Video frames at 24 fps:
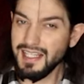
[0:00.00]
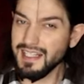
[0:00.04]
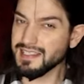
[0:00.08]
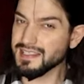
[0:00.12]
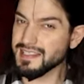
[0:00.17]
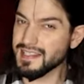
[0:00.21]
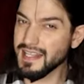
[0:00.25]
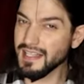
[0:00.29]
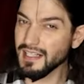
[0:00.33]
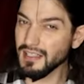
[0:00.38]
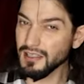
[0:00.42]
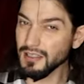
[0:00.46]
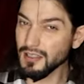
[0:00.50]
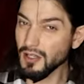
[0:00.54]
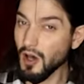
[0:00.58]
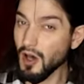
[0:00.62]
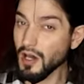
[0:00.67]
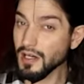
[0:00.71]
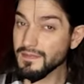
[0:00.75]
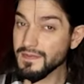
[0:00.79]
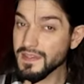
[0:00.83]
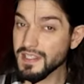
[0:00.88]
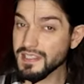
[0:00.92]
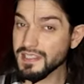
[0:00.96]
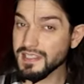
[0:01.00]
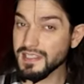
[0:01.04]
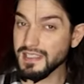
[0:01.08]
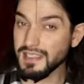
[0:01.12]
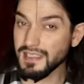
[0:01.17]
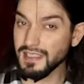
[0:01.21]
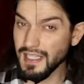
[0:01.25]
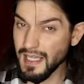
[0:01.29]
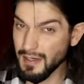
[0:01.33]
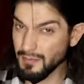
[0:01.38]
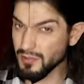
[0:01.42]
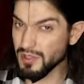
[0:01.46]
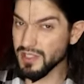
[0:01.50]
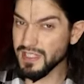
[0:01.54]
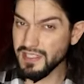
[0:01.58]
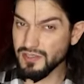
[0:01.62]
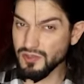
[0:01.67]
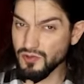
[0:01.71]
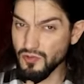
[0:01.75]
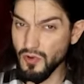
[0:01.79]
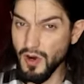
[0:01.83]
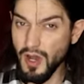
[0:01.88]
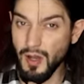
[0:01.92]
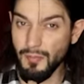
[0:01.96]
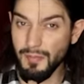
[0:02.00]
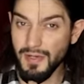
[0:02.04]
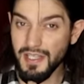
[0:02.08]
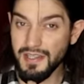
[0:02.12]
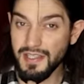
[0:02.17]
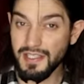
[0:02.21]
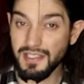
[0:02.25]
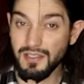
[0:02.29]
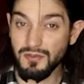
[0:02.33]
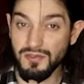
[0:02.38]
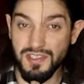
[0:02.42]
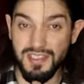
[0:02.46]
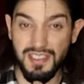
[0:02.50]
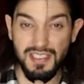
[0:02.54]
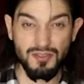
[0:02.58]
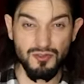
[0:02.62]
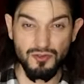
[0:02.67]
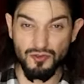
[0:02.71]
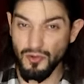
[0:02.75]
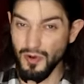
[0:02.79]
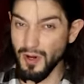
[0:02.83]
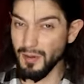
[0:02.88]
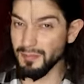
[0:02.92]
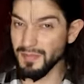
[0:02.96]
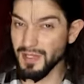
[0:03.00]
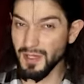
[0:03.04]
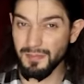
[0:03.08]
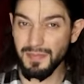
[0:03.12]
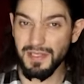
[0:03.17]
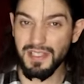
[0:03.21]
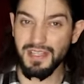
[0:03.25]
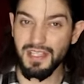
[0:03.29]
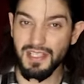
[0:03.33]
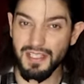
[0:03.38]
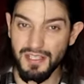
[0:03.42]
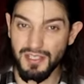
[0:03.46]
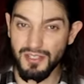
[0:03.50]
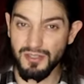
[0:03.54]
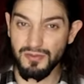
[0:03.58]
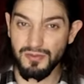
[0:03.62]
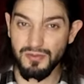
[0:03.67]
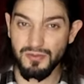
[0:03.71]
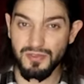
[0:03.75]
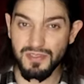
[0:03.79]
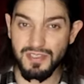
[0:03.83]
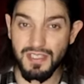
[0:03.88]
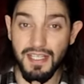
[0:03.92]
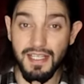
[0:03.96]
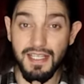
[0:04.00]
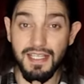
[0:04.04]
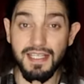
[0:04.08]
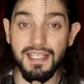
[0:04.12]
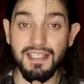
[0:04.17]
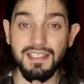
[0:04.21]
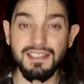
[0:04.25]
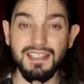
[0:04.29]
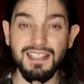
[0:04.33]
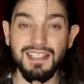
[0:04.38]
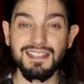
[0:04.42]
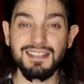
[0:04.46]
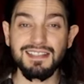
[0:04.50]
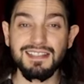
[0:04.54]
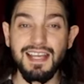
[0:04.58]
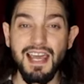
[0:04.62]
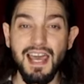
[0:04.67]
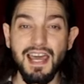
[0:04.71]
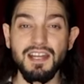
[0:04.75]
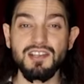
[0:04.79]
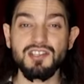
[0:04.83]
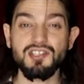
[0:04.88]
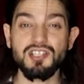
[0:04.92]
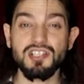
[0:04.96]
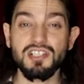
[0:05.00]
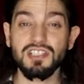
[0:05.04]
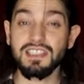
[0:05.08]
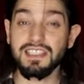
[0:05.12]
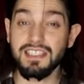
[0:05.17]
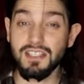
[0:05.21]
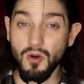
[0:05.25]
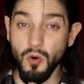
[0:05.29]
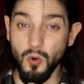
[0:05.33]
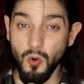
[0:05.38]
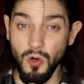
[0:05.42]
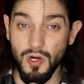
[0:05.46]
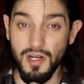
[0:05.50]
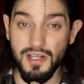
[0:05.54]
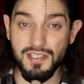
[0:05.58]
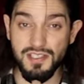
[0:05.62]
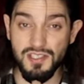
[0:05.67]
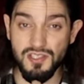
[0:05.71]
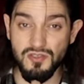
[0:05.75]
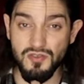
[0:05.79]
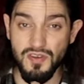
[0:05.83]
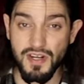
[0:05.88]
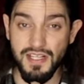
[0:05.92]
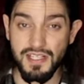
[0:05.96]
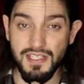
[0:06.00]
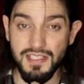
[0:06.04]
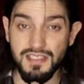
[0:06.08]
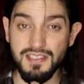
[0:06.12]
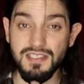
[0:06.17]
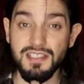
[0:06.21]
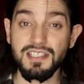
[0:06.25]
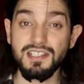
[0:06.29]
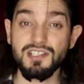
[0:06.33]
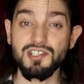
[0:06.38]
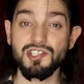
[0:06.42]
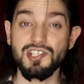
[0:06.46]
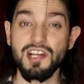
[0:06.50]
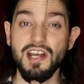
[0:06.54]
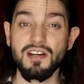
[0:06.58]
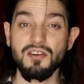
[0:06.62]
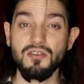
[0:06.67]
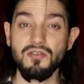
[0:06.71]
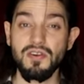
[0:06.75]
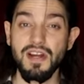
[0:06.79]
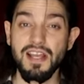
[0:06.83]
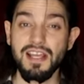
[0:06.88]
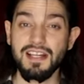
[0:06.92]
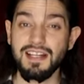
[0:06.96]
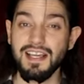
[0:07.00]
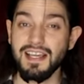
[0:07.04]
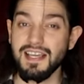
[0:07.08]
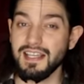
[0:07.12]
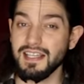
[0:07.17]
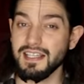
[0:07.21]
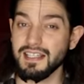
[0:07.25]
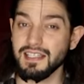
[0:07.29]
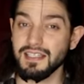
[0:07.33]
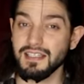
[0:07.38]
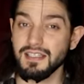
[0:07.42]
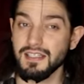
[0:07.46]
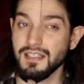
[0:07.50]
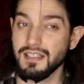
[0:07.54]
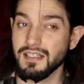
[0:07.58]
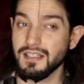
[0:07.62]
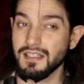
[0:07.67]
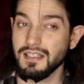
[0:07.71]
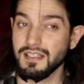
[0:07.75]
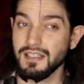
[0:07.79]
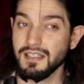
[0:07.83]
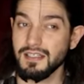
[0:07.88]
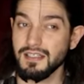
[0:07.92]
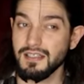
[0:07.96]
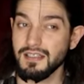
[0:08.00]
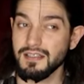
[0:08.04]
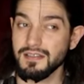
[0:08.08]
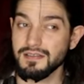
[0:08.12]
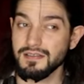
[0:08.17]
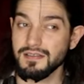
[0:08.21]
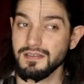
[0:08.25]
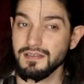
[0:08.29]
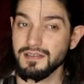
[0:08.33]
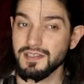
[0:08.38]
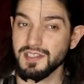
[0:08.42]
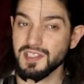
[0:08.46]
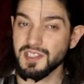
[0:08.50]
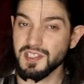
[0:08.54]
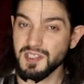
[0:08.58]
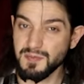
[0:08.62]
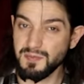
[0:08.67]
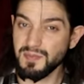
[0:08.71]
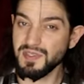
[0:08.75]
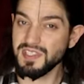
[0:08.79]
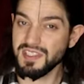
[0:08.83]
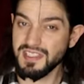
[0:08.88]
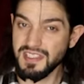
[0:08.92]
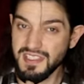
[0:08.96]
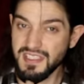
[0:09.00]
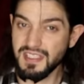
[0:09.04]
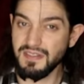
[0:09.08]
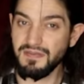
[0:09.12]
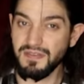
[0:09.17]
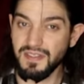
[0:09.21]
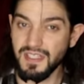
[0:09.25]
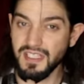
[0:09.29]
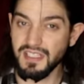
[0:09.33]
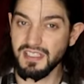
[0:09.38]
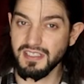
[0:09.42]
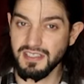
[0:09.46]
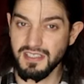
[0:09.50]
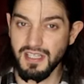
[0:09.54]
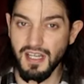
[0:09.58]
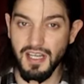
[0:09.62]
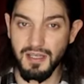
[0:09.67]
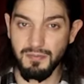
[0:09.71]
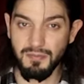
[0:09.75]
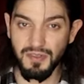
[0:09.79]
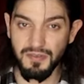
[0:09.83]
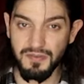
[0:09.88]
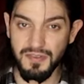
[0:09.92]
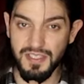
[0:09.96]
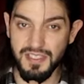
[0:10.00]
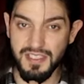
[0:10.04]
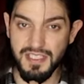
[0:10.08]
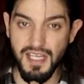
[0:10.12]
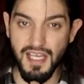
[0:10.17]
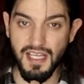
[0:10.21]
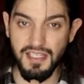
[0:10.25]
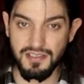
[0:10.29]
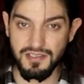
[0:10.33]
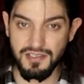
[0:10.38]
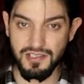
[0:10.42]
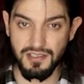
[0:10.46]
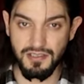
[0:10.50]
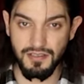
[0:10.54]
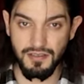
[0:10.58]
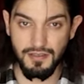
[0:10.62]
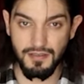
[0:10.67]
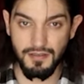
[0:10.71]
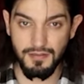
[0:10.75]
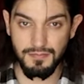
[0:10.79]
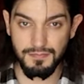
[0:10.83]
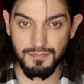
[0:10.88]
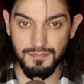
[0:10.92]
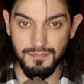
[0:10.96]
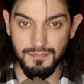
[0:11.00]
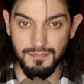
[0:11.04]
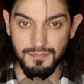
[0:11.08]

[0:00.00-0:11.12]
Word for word: is that a lot of the celebrity drama that you see drummed up in the news mm -hmm. is intentionally orchestrated to generate a specific type of attention.